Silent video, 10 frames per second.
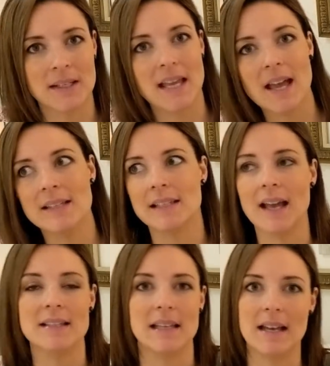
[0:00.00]
And yes,
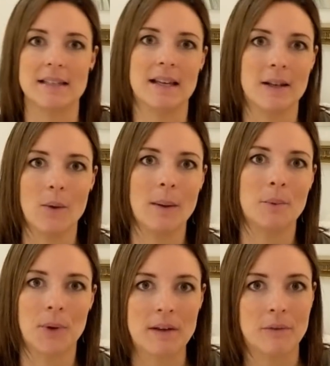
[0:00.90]
I know
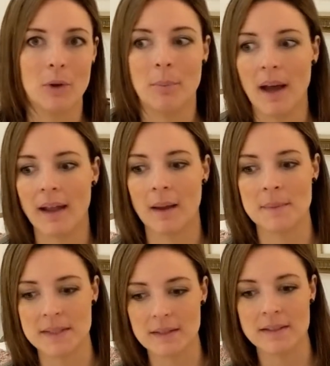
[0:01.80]
I'm grateful, but
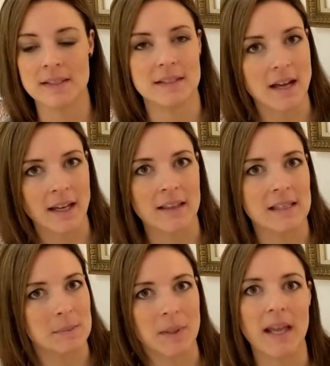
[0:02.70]
I'm still stuck in
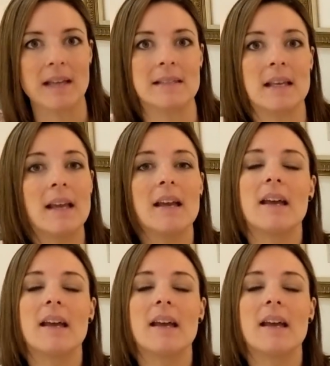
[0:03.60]
this place.